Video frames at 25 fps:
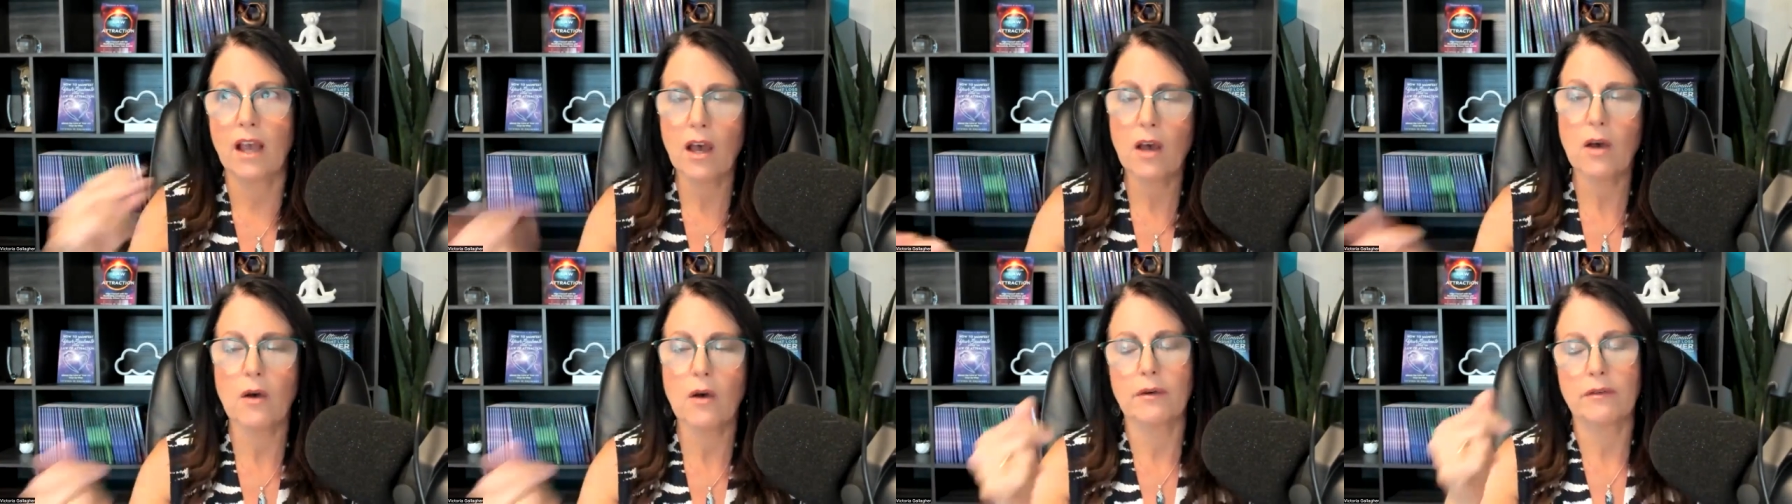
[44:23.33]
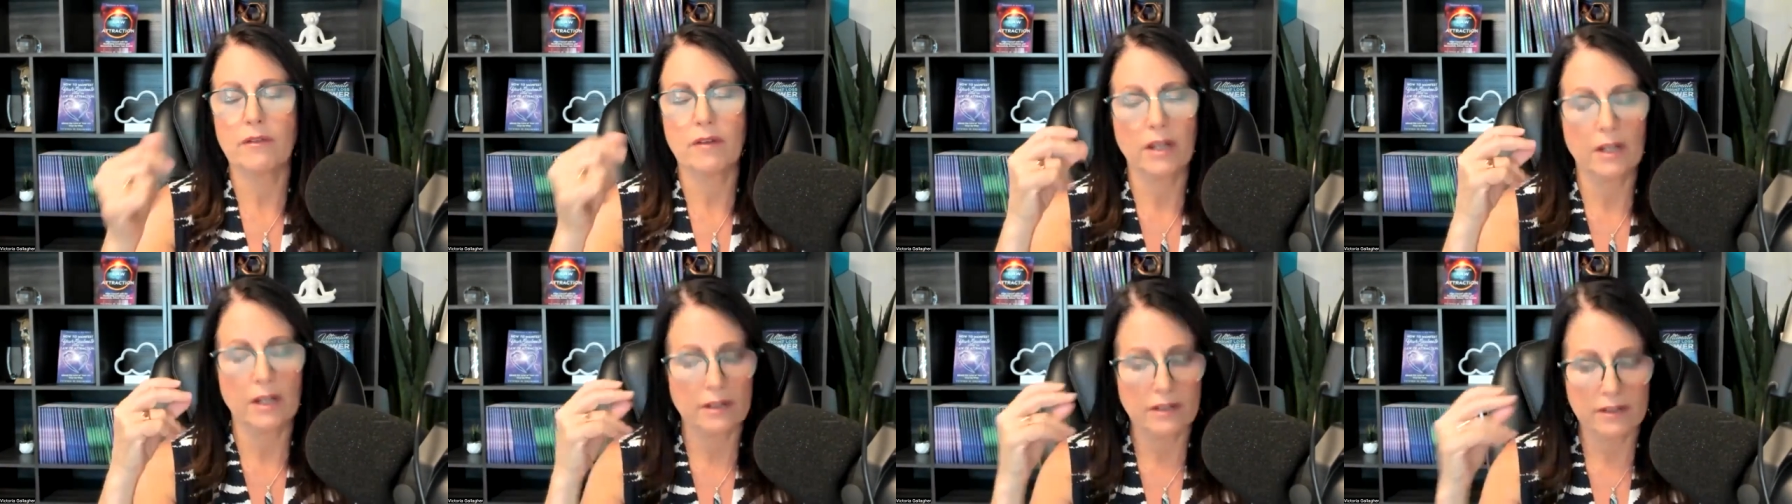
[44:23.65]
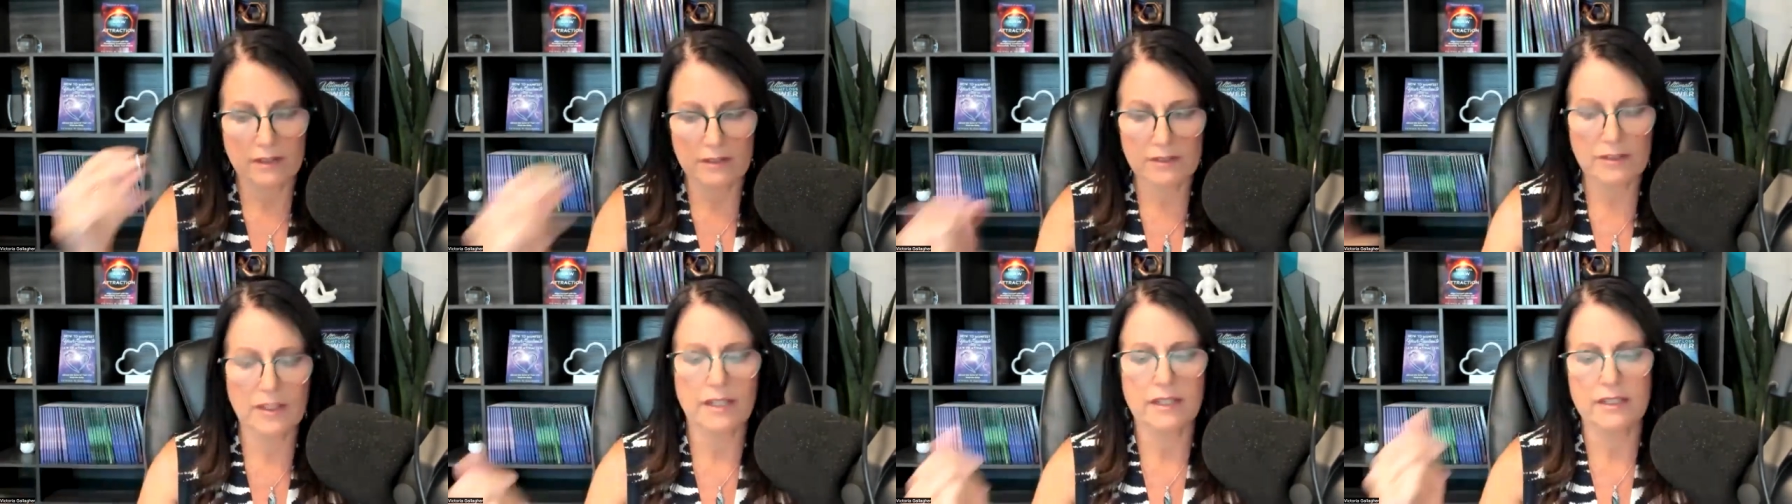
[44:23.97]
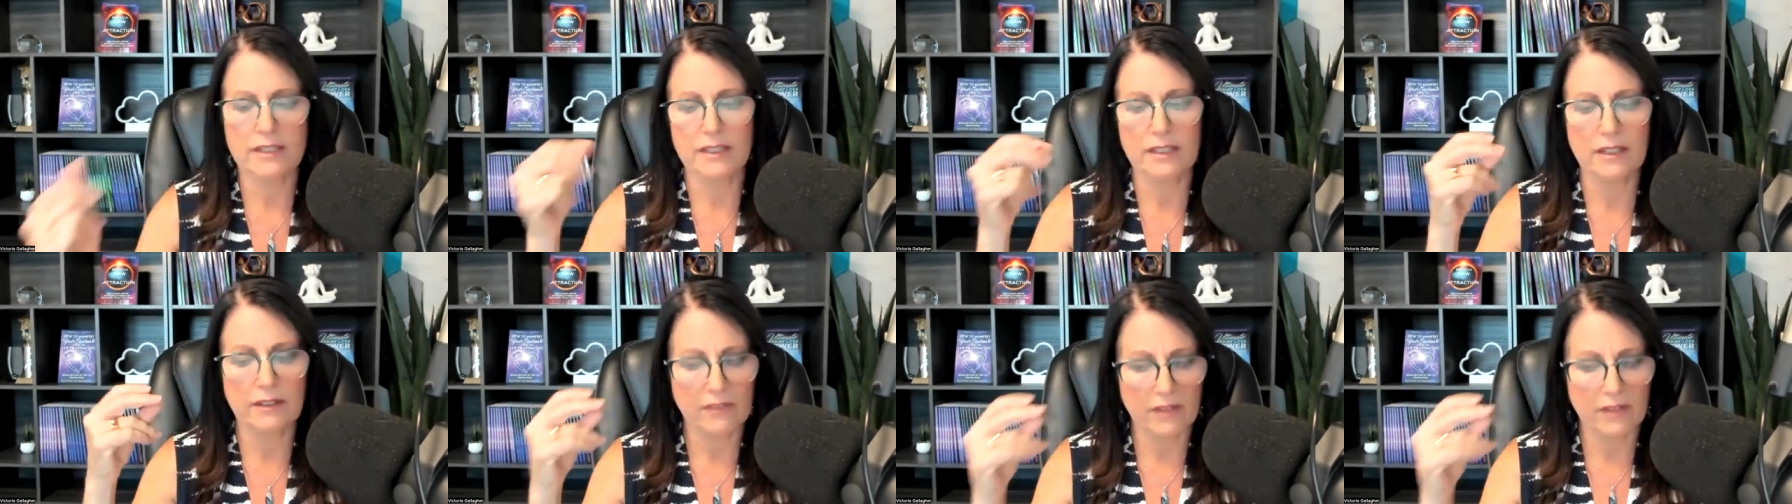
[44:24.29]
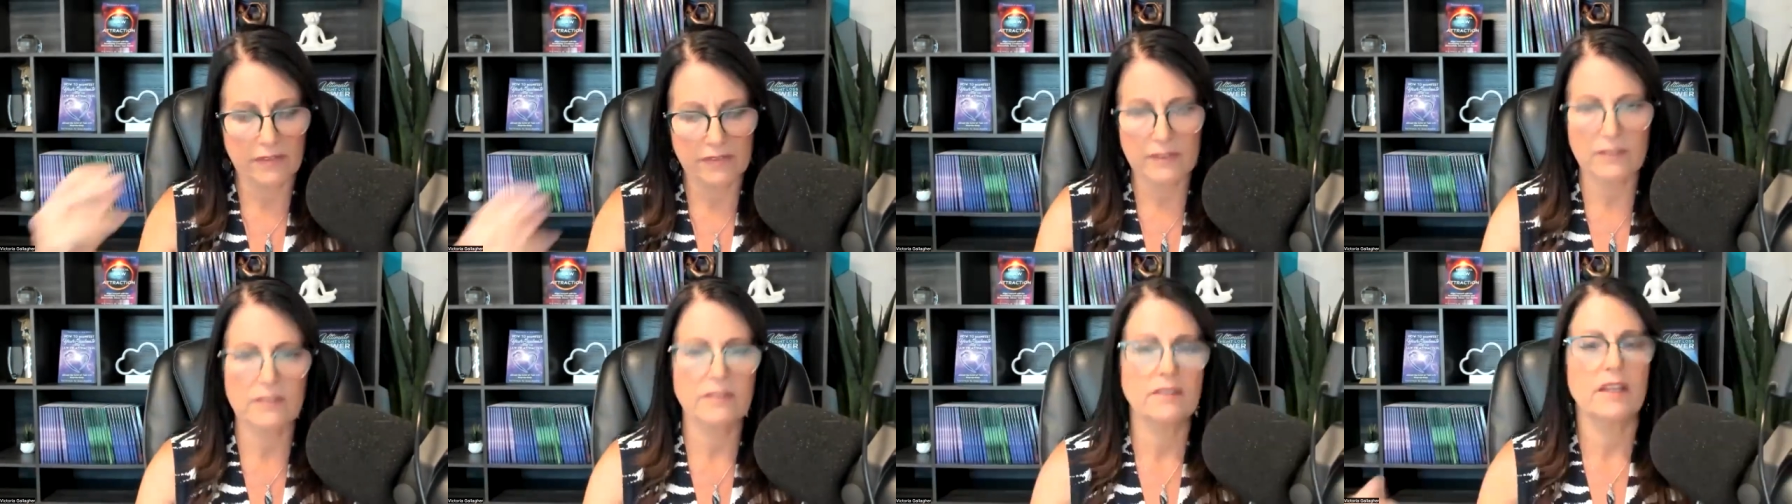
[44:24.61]
oh i've got this idea i've
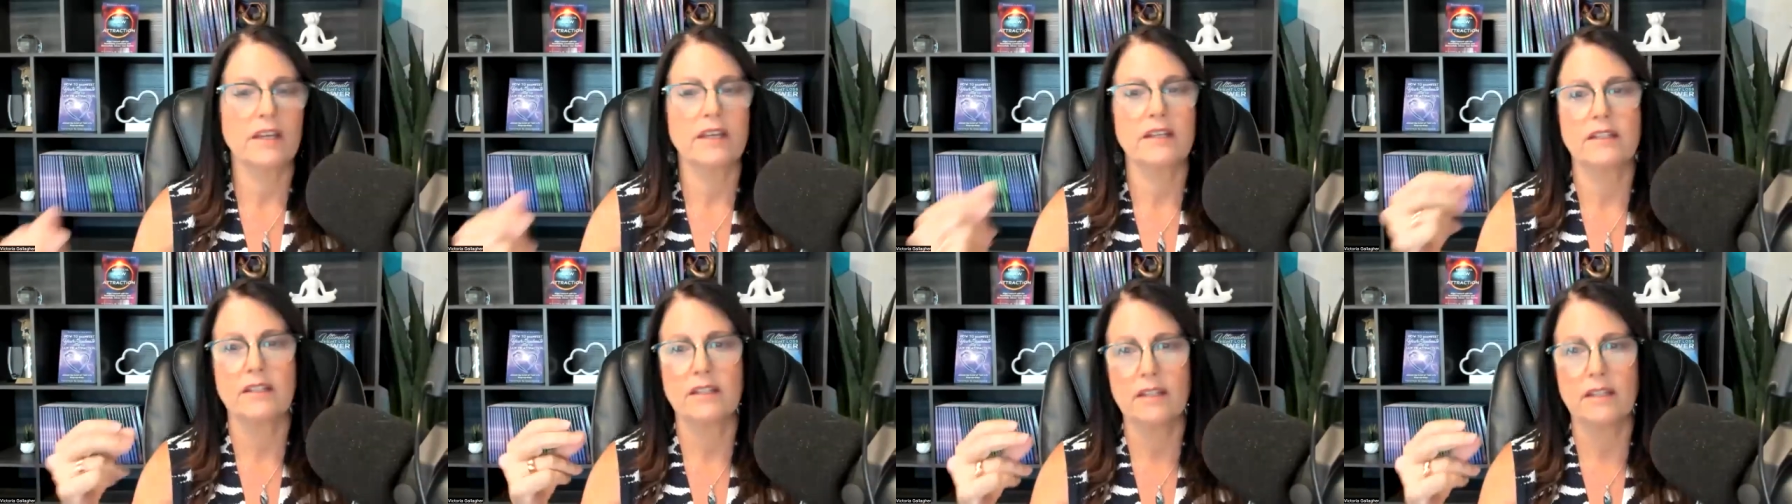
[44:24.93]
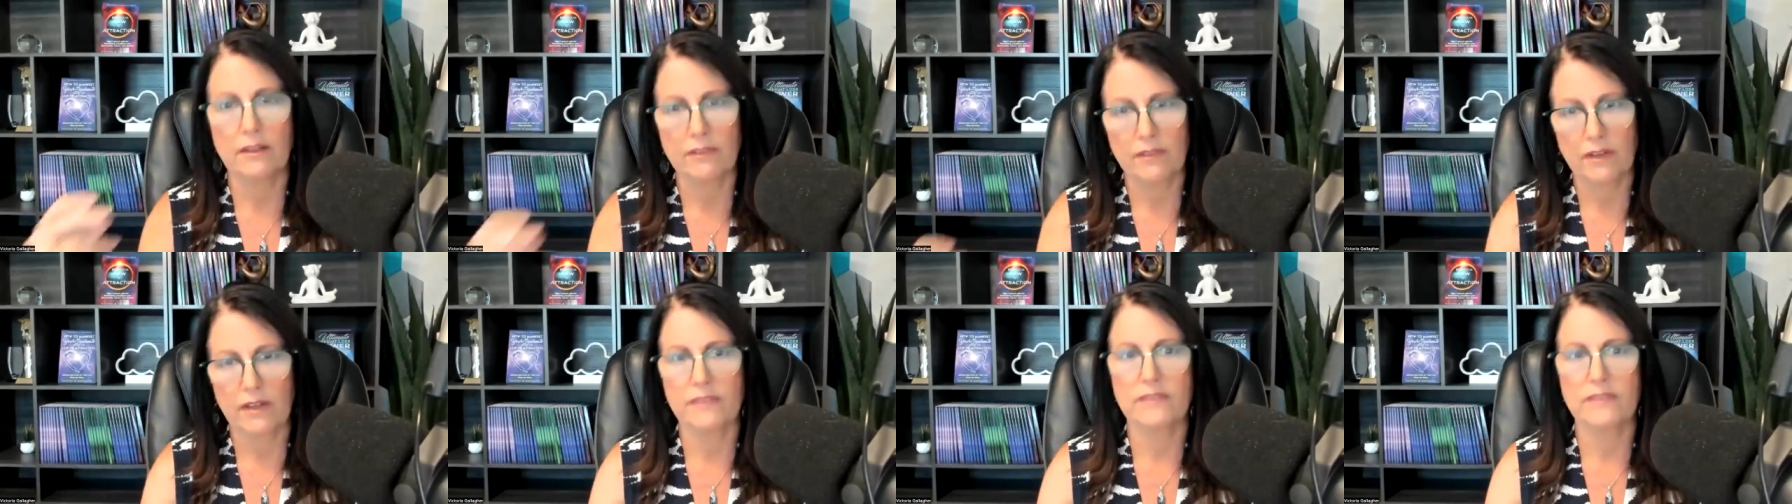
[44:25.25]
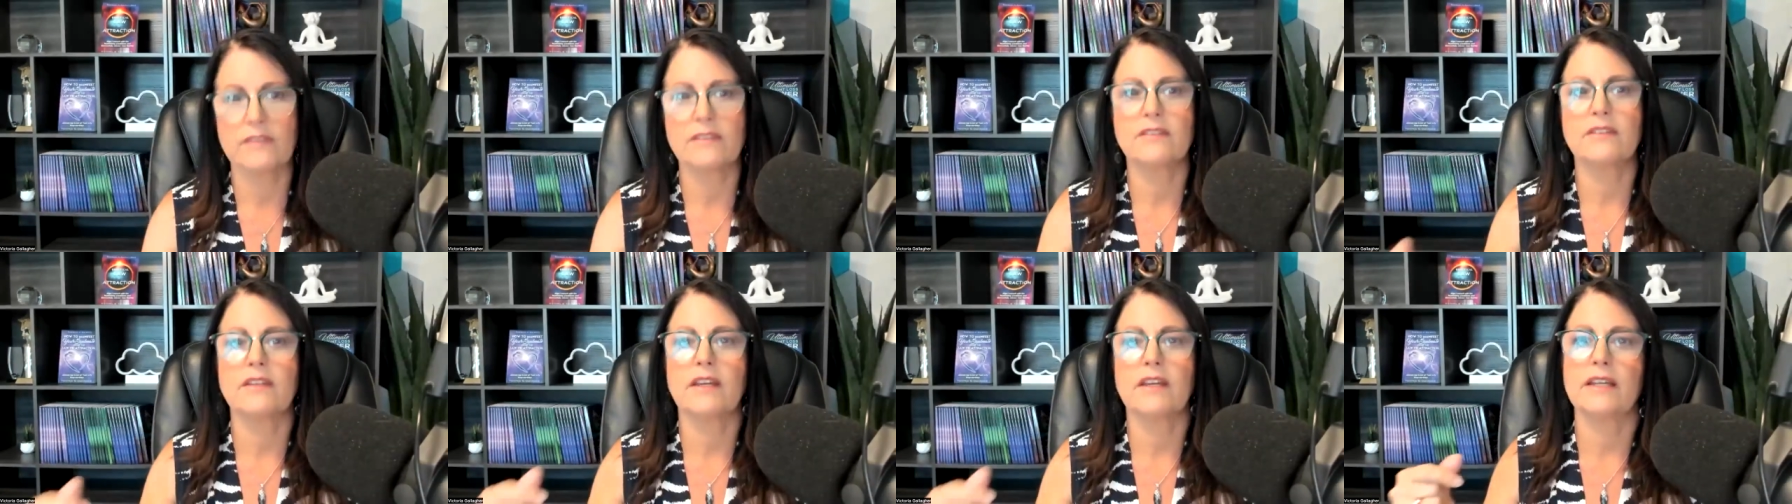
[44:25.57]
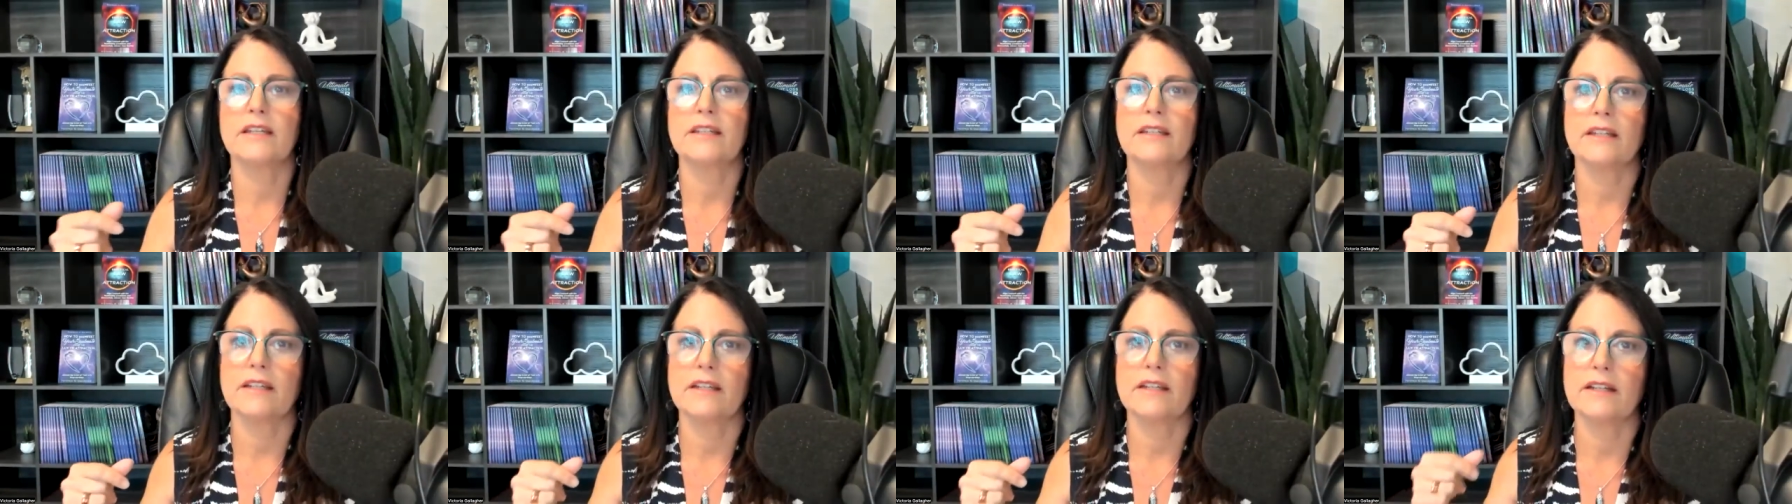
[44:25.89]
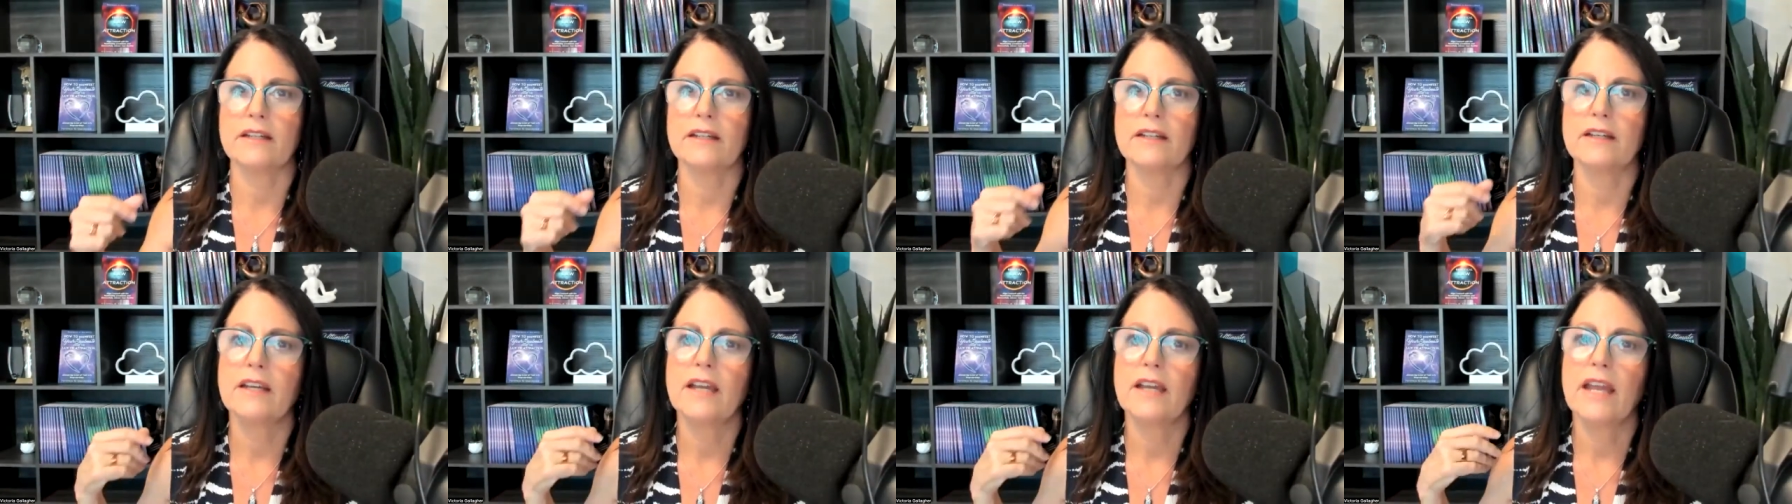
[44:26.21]
got this idea i've got this
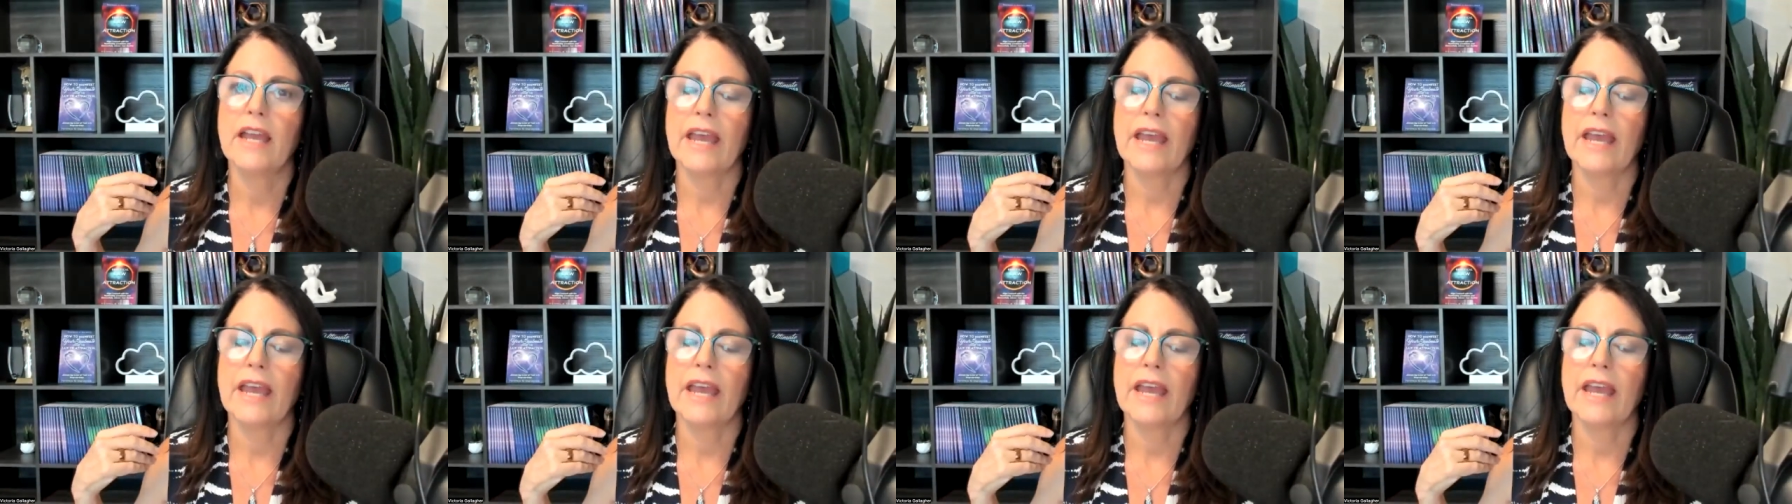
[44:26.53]
idea